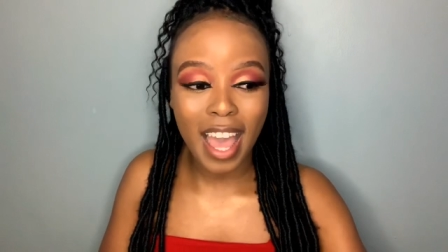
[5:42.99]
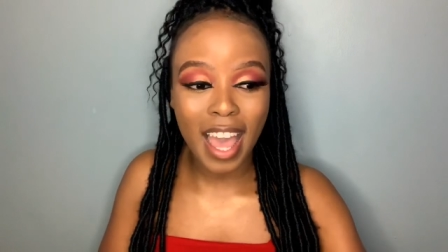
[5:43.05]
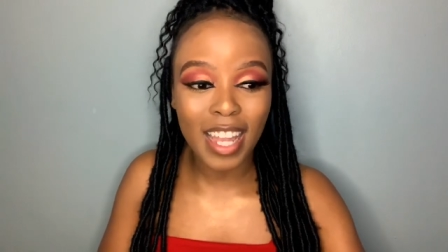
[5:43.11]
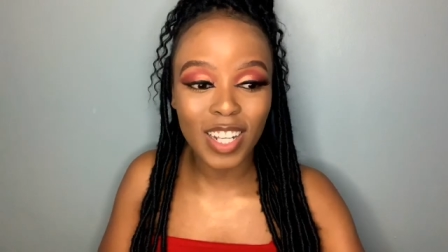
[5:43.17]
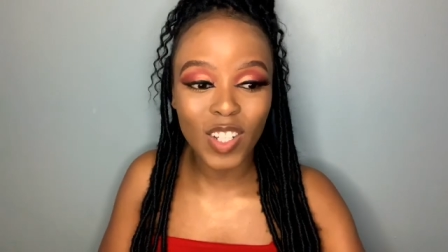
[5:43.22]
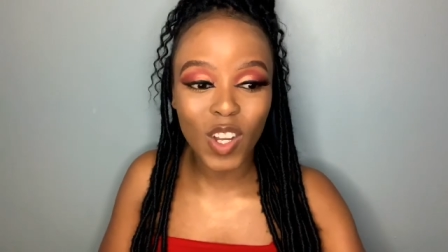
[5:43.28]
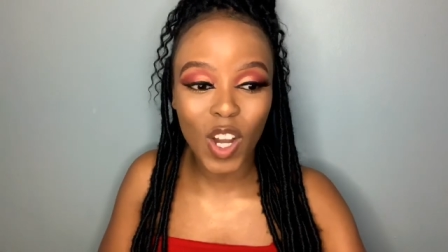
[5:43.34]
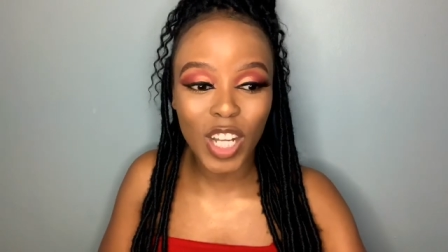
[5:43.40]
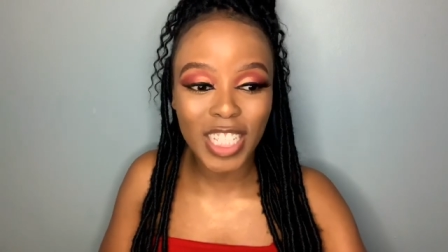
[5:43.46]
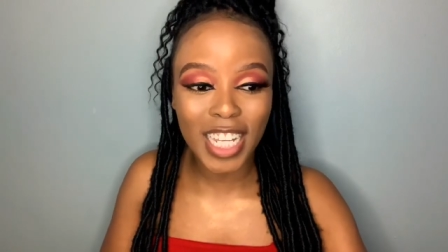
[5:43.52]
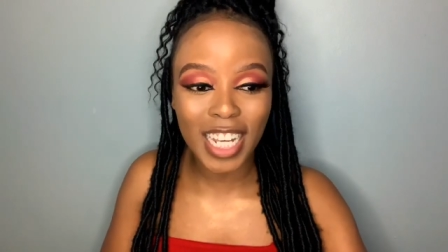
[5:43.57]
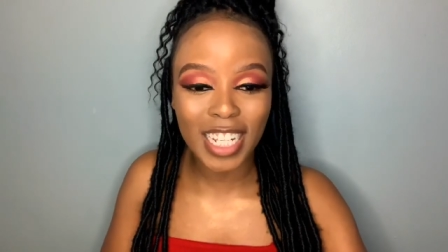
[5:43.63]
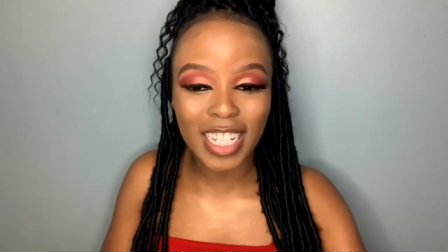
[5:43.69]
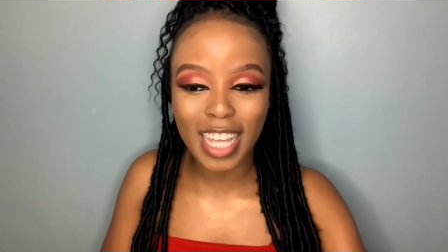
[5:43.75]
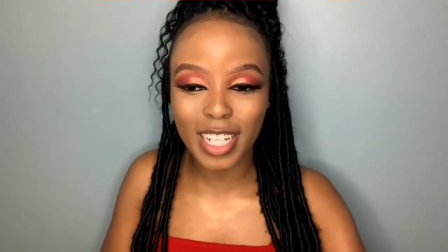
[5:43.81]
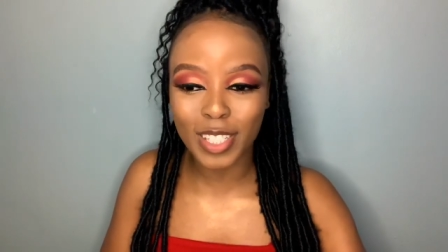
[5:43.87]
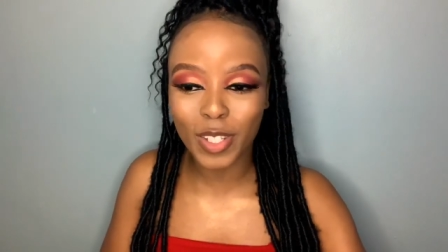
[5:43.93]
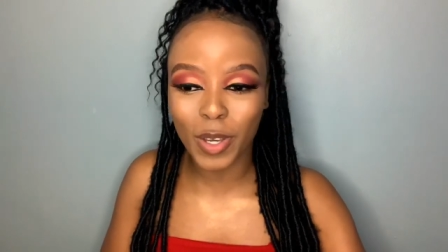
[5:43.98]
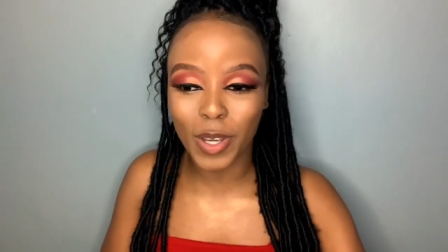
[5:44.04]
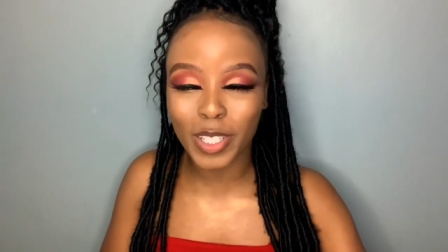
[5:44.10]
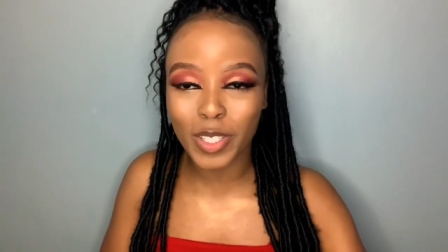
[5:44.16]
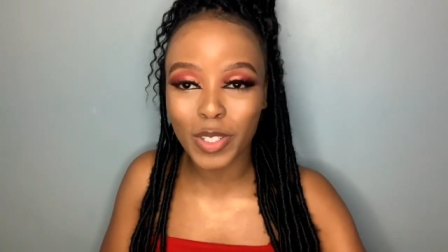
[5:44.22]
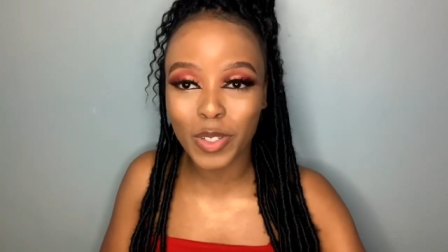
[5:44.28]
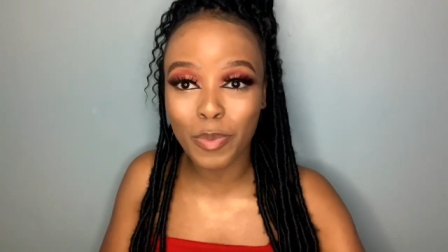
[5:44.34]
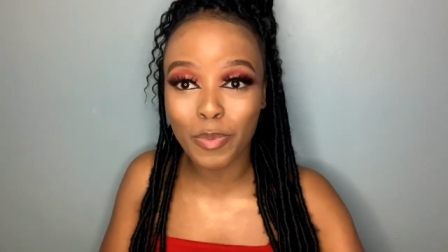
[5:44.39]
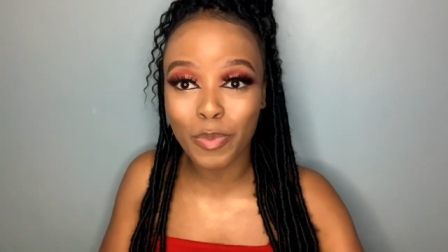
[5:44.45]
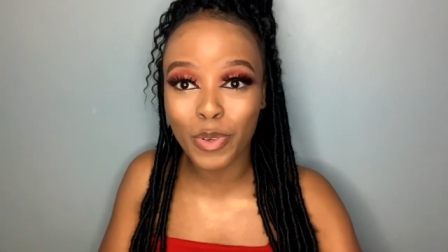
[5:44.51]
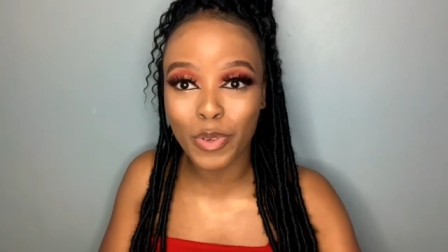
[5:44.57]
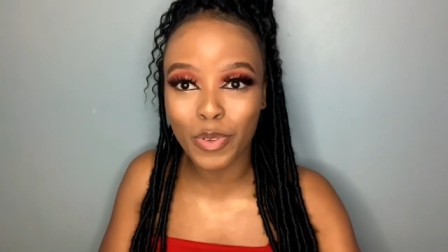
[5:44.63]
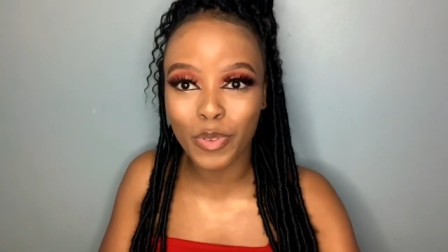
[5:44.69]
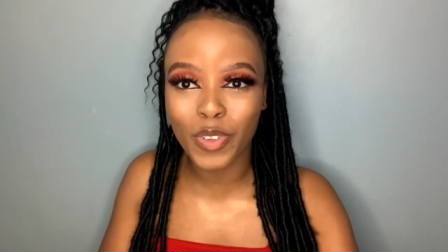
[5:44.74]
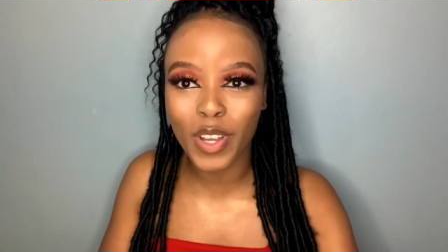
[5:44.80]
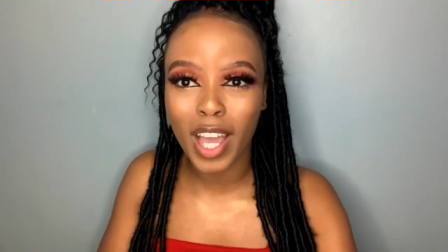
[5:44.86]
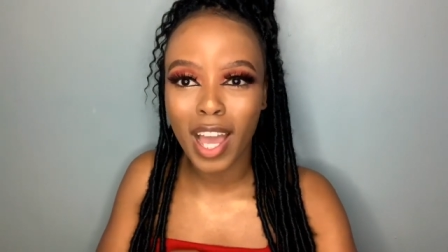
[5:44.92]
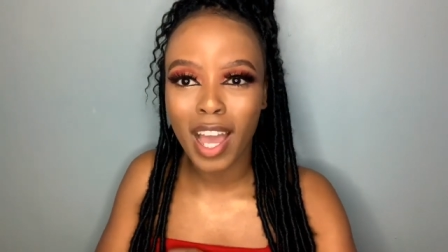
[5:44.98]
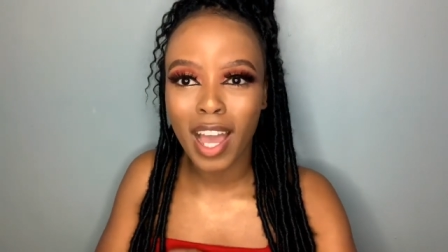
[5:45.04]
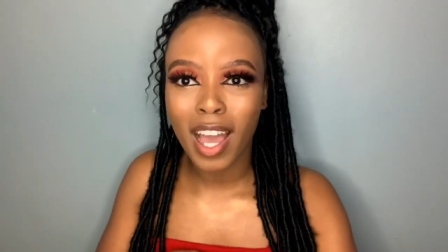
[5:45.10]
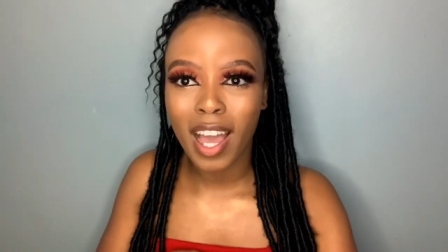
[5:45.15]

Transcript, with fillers: and content that is going to improve